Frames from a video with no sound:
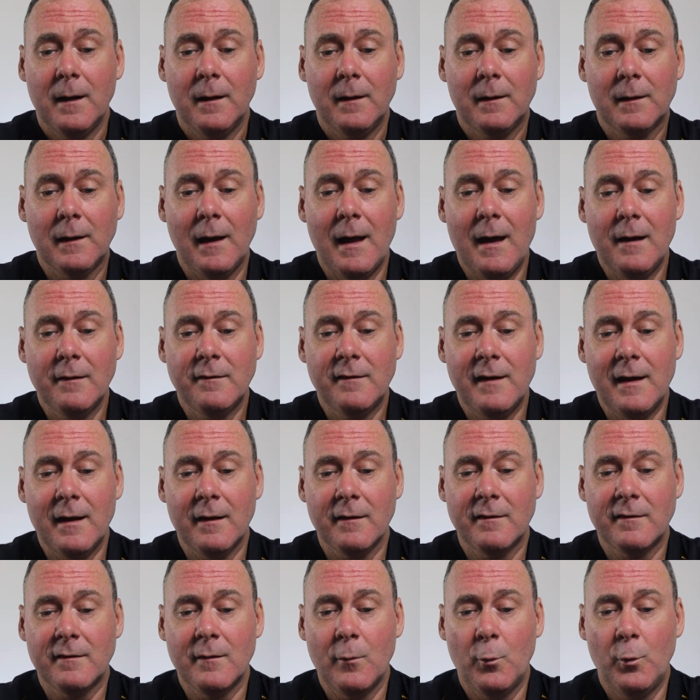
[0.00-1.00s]

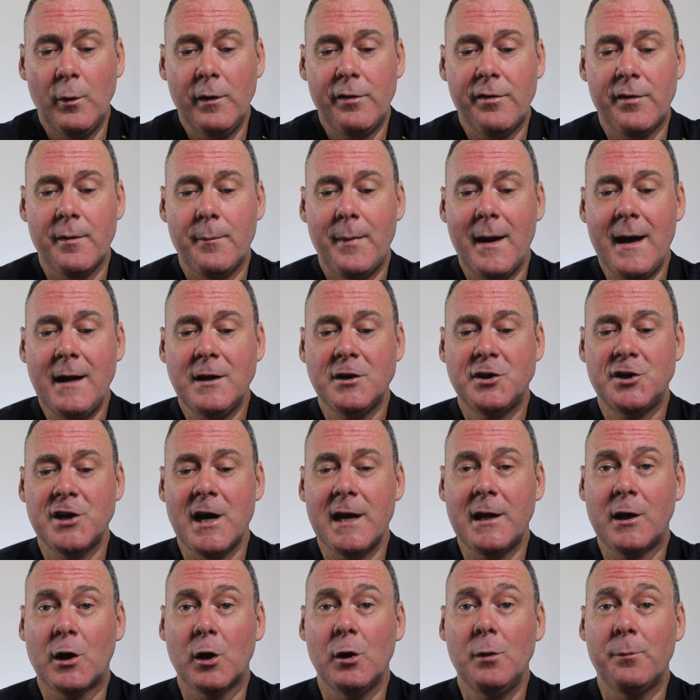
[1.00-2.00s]
Glasshouse with the bat,
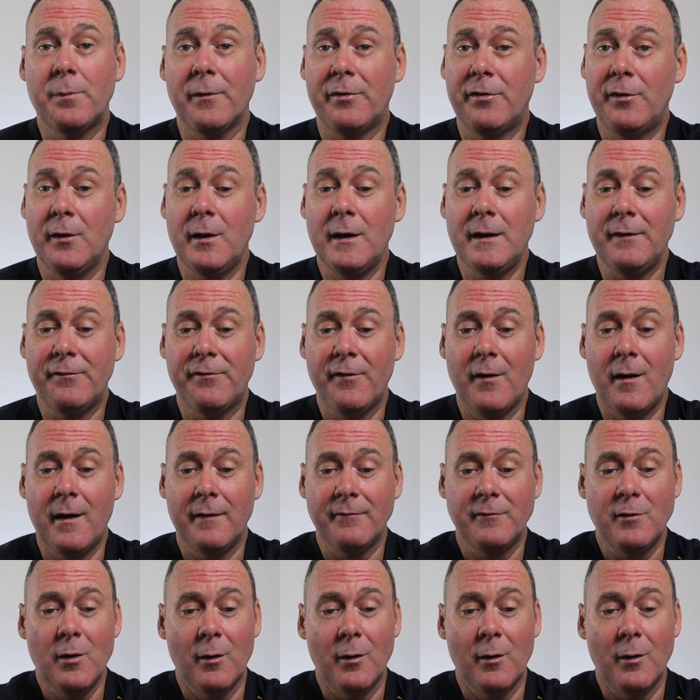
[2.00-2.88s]
J Coop 35